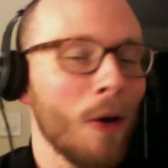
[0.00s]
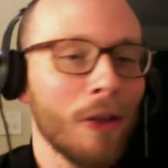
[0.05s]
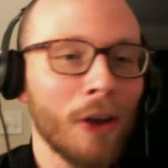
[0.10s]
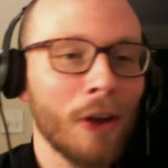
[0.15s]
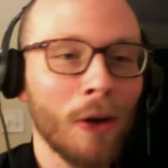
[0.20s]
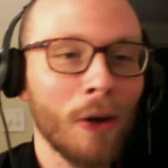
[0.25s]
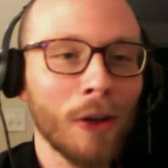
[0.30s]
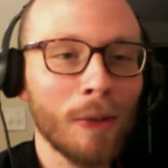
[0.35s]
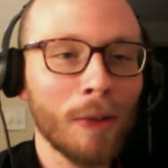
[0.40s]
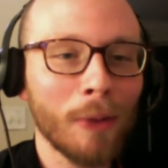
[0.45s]
the
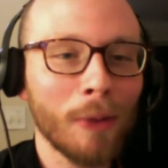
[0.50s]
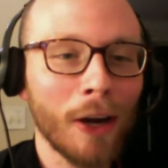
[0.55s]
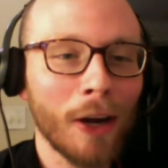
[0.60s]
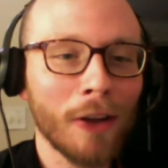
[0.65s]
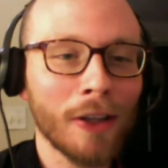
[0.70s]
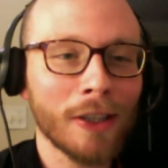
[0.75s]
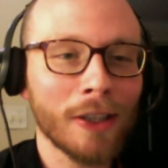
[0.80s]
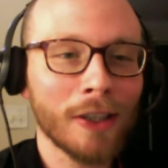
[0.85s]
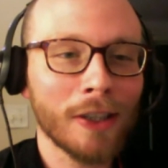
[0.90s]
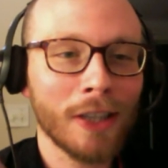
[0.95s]
only player
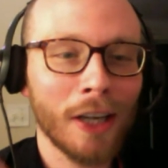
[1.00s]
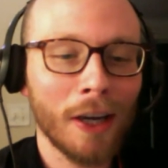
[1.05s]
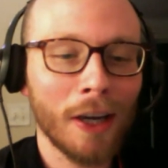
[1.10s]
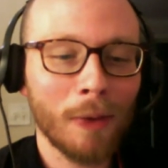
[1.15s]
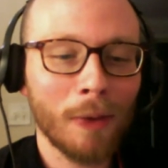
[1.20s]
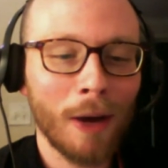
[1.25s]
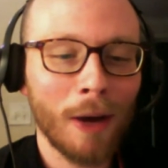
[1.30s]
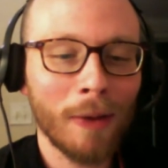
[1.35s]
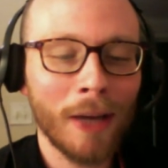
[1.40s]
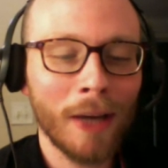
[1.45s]
that's
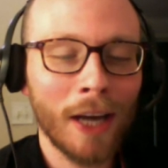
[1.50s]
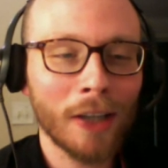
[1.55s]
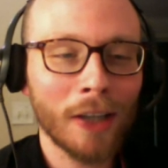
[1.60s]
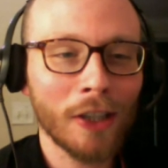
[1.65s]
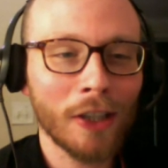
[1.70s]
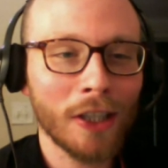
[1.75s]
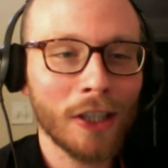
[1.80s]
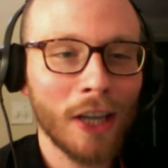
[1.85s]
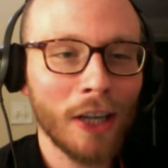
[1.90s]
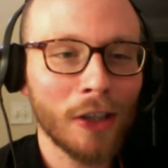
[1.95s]
probably
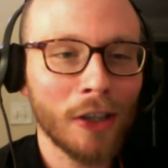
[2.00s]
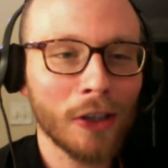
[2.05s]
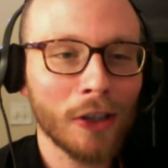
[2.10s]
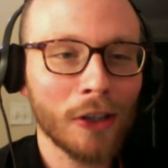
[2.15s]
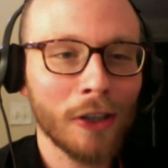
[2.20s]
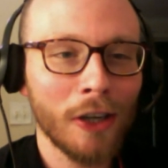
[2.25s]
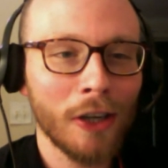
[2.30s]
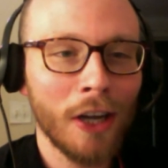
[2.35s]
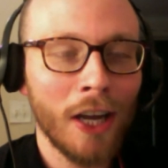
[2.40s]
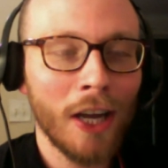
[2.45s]
actually a
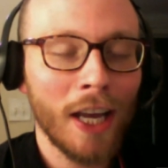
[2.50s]
danger?